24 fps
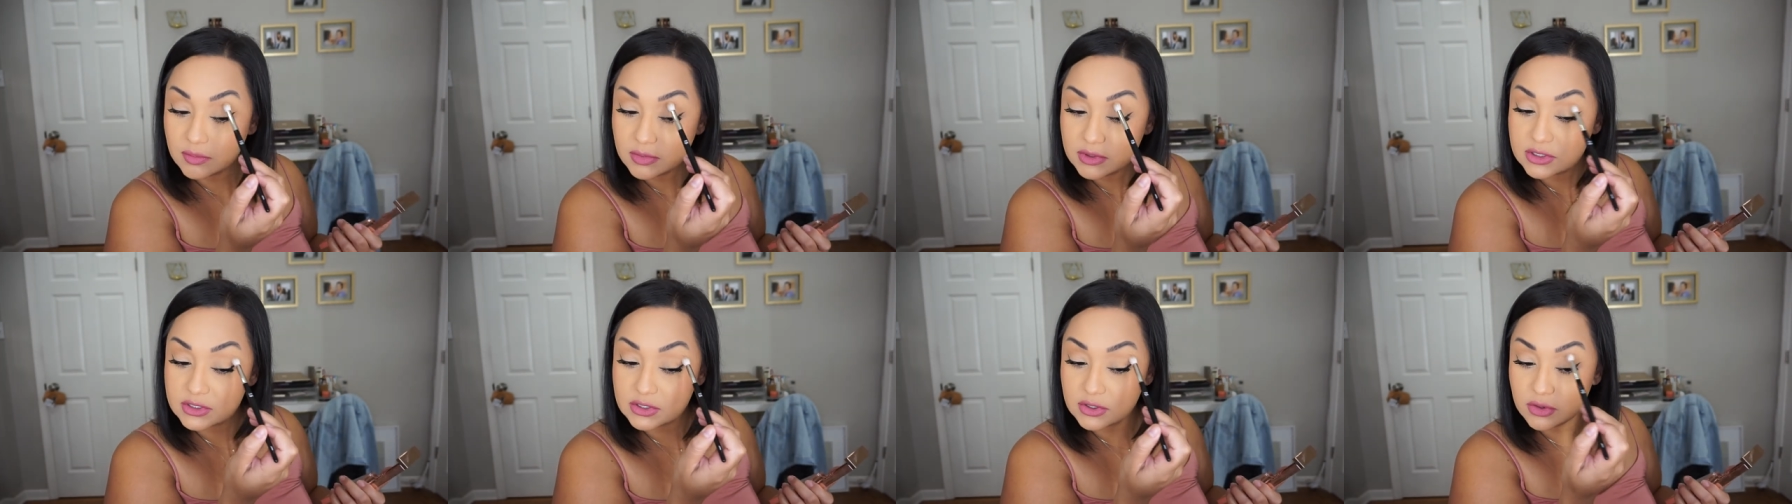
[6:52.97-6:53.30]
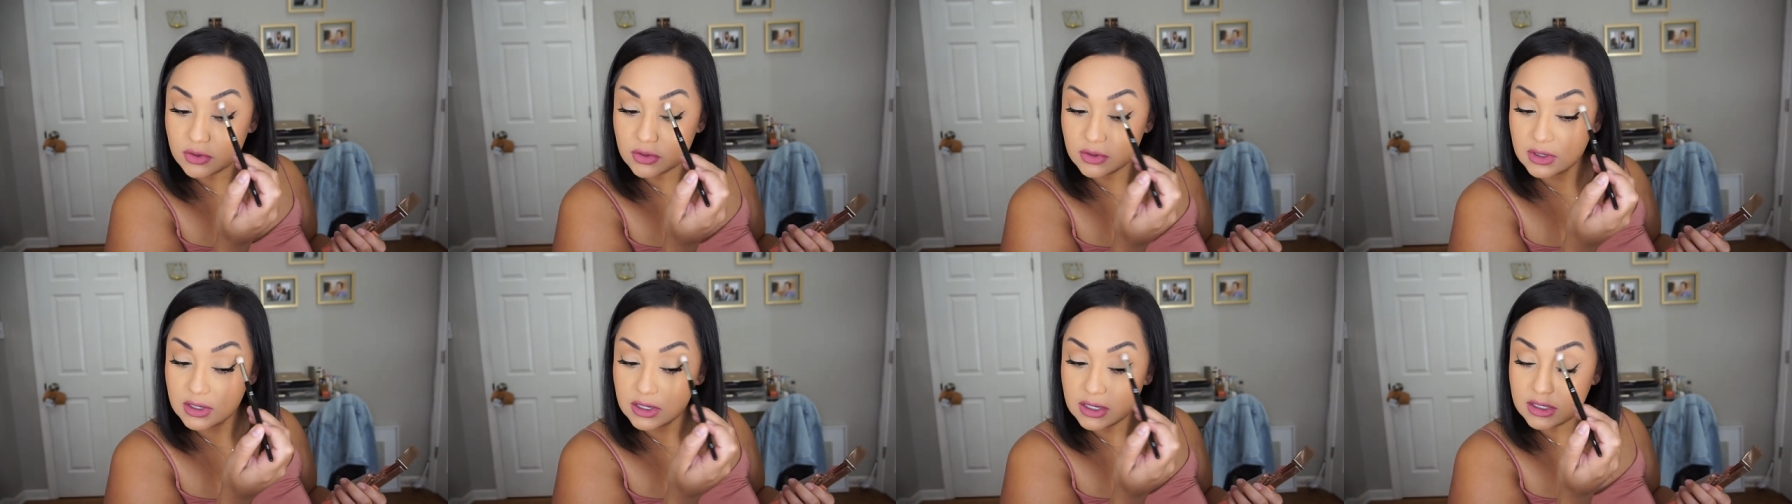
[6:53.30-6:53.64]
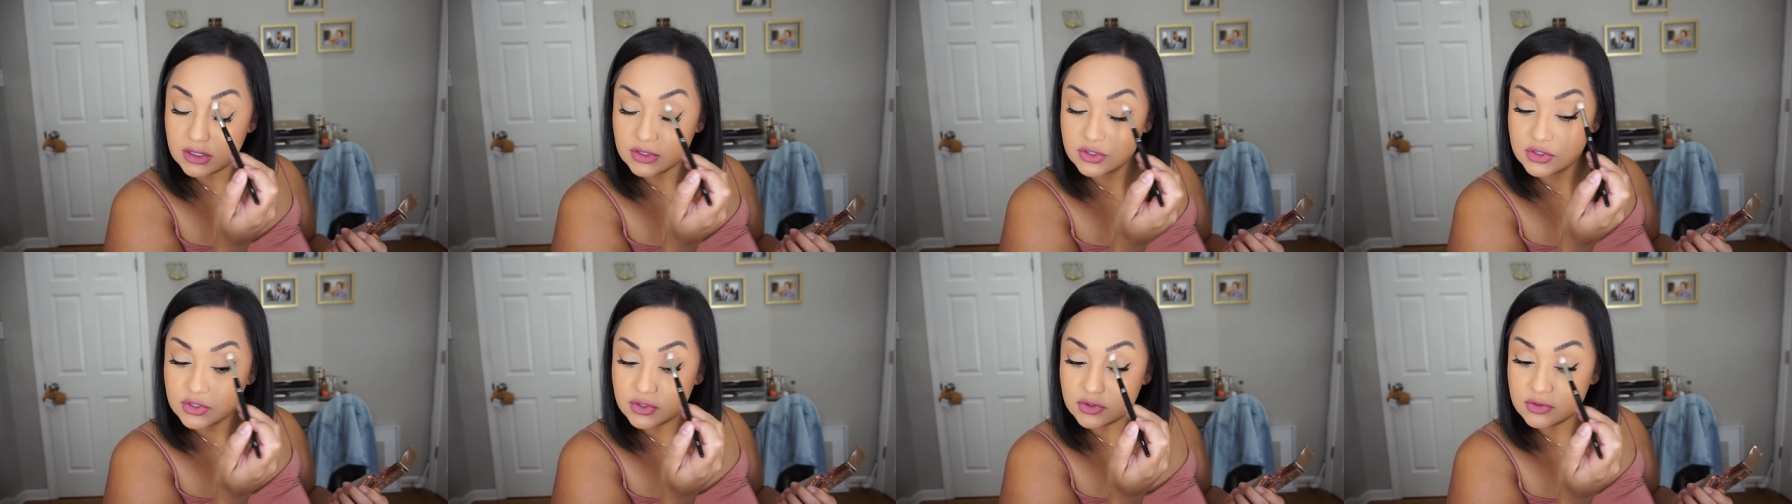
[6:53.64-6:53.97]

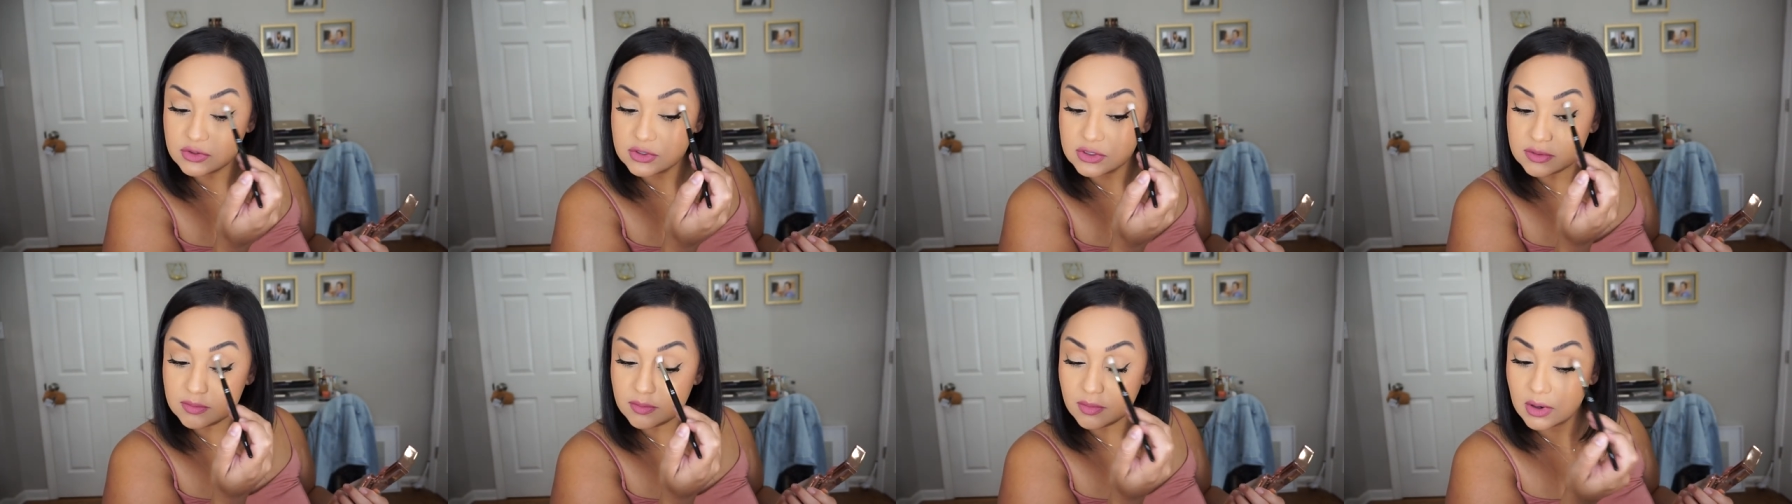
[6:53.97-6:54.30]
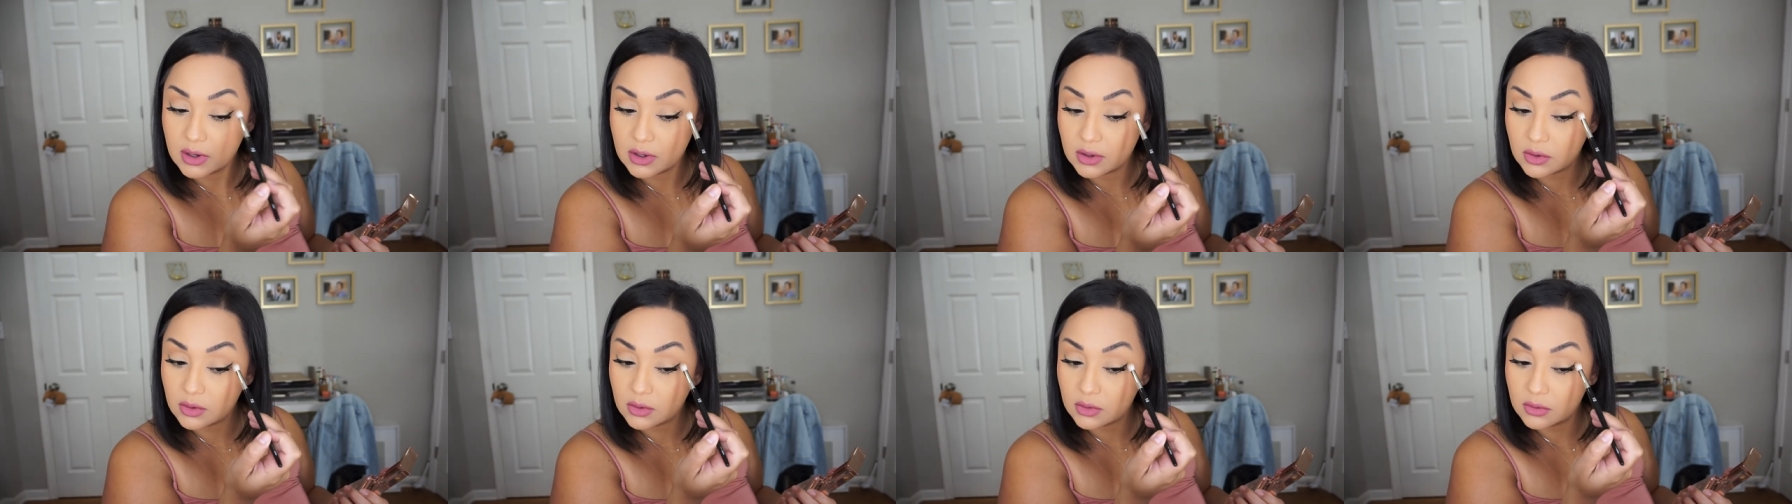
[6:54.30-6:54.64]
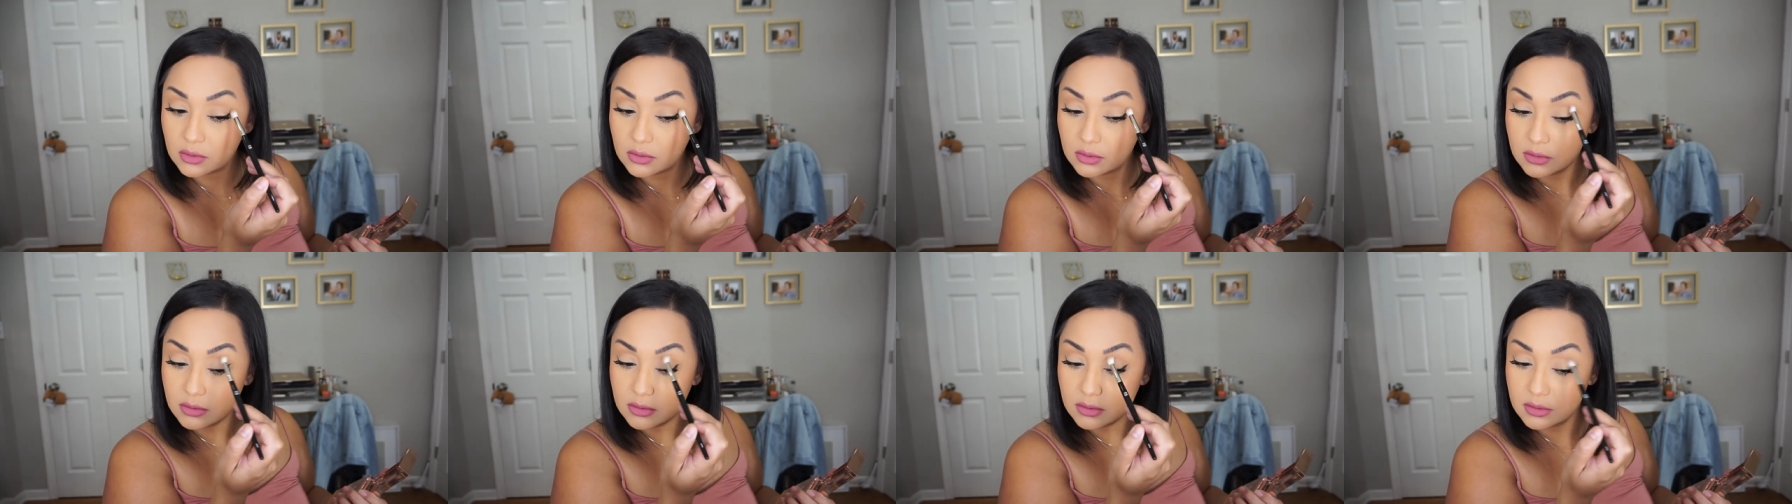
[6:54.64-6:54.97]
maternity shoot
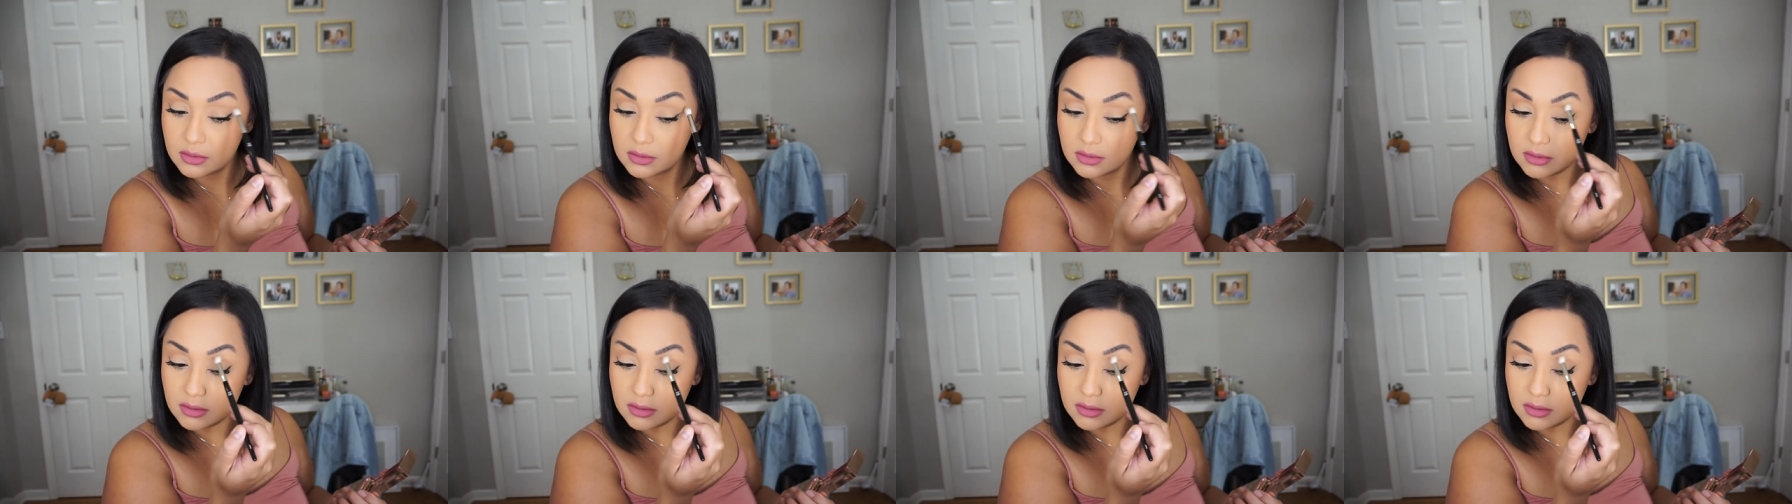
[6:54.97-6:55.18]
tomorrow